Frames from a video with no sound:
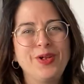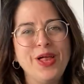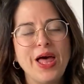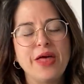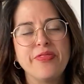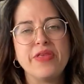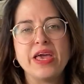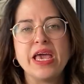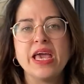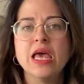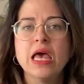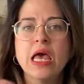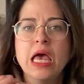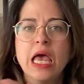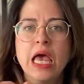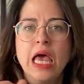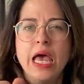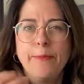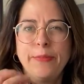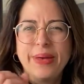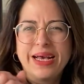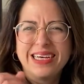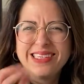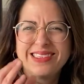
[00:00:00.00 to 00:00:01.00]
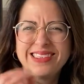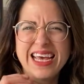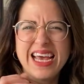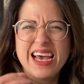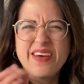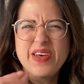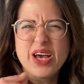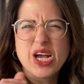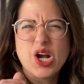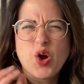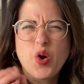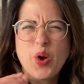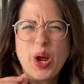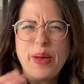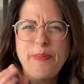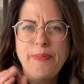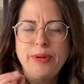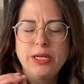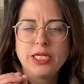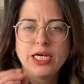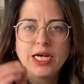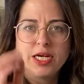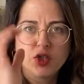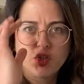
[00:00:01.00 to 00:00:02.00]
And because they have that
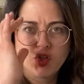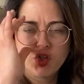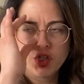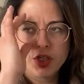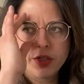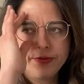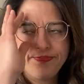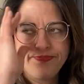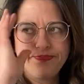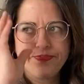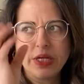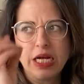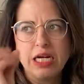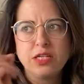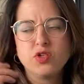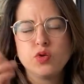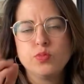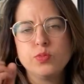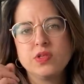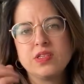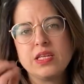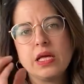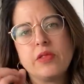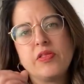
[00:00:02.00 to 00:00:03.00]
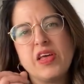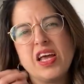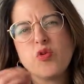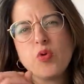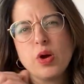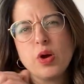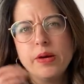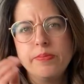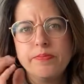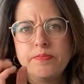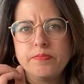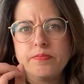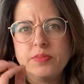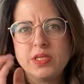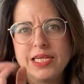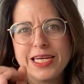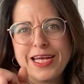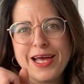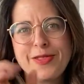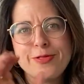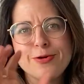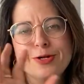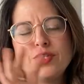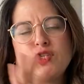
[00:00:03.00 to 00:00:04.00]
crepey texture, it's almost like they grip
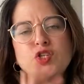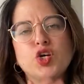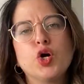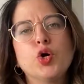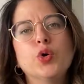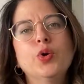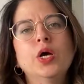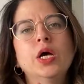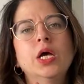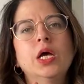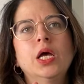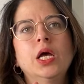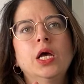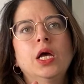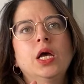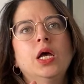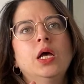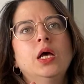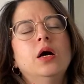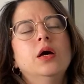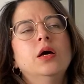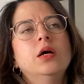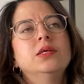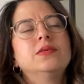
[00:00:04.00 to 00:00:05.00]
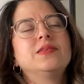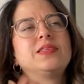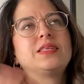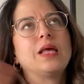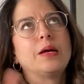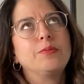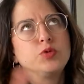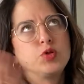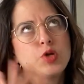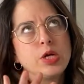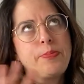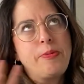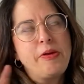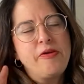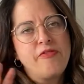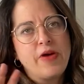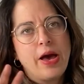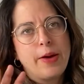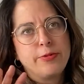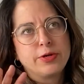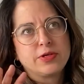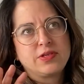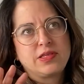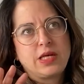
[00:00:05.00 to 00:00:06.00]
together. So some drapey
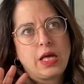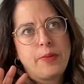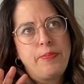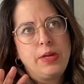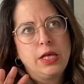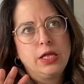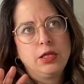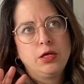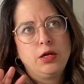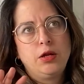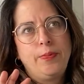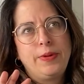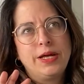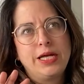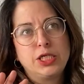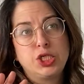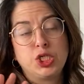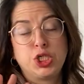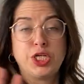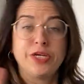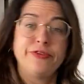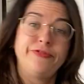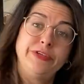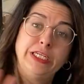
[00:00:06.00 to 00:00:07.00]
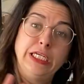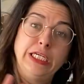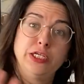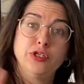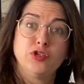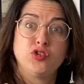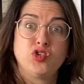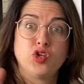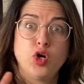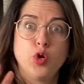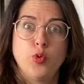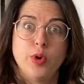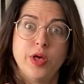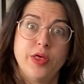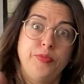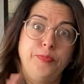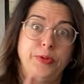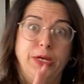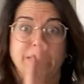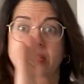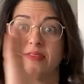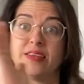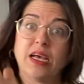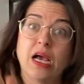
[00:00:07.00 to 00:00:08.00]
fabrics can be a little bit shifty to sew with
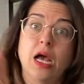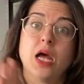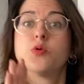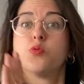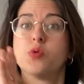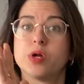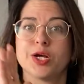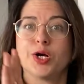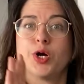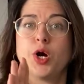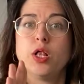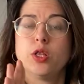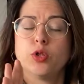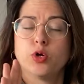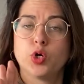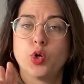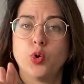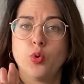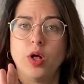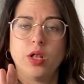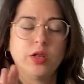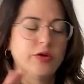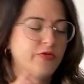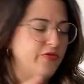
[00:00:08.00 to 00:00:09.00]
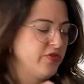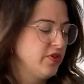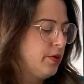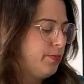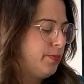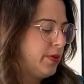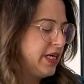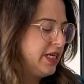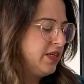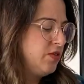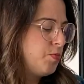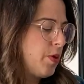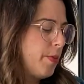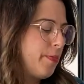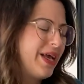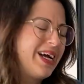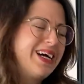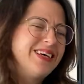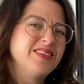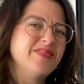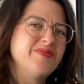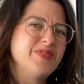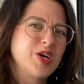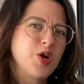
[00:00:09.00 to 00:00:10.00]
because they kind of want to go all over the place, but
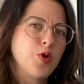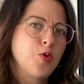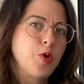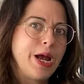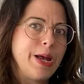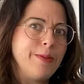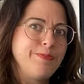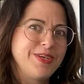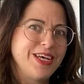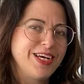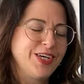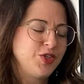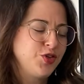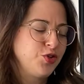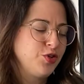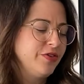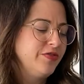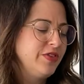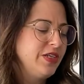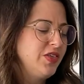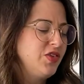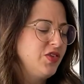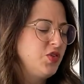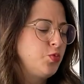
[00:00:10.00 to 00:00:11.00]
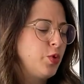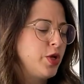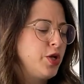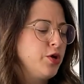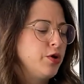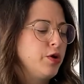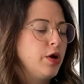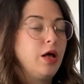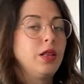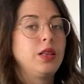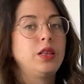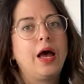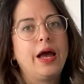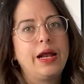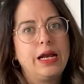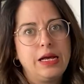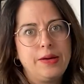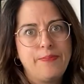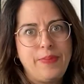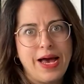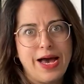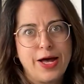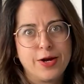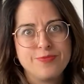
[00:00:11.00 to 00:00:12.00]
because of the crepe texture of this, when you're aligning
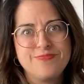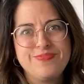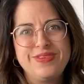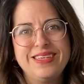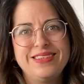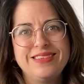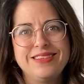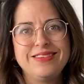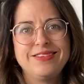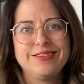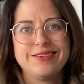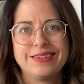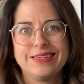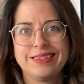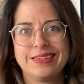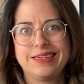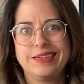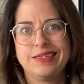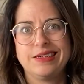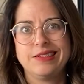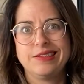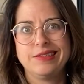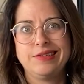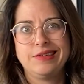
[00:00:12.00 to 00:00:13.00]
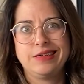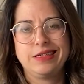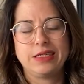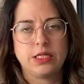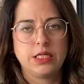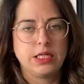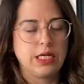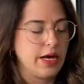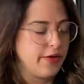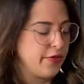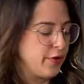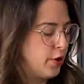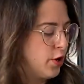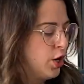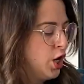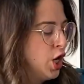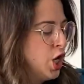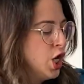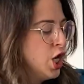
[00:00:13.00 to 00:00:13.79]
pattern pieces, they're going to kind of stick together.